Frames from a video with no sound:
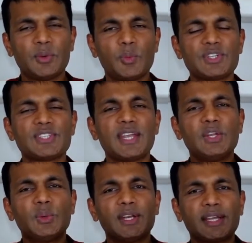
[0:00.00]
which then
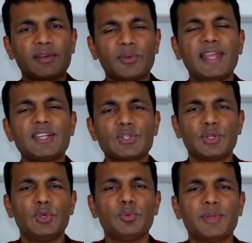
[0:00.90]
you can relate to the
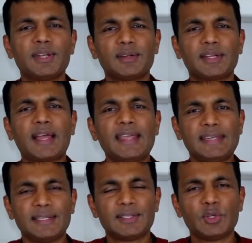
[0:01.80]

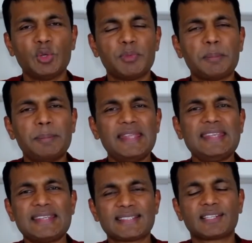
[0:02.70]
humankind, the human
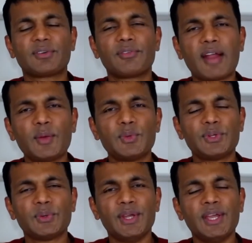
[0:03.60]
beings that are around
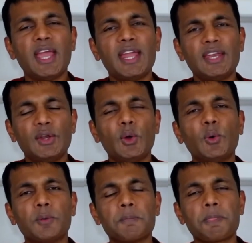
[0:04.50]
you, and know